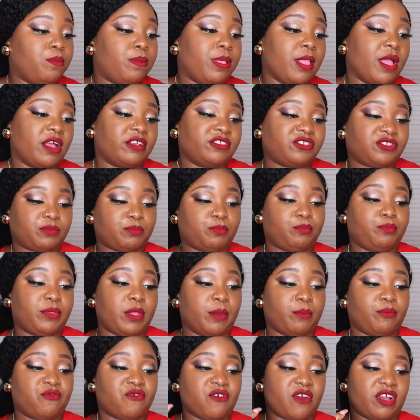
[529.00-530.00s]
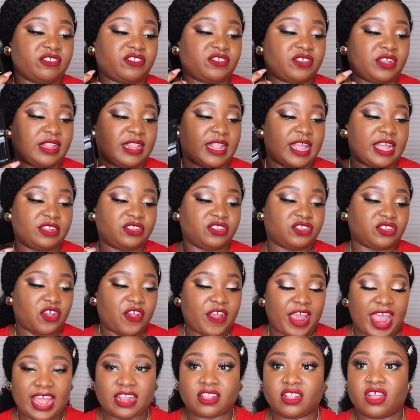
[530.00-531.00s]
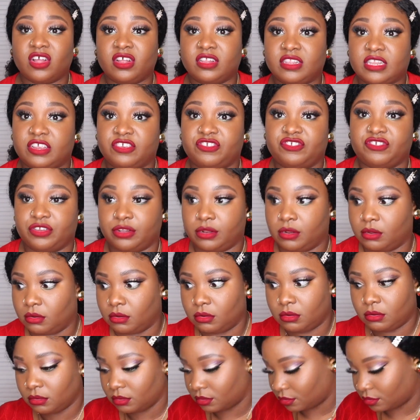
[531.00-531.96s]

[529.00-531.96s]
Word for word: The brush cleanser and conditioner.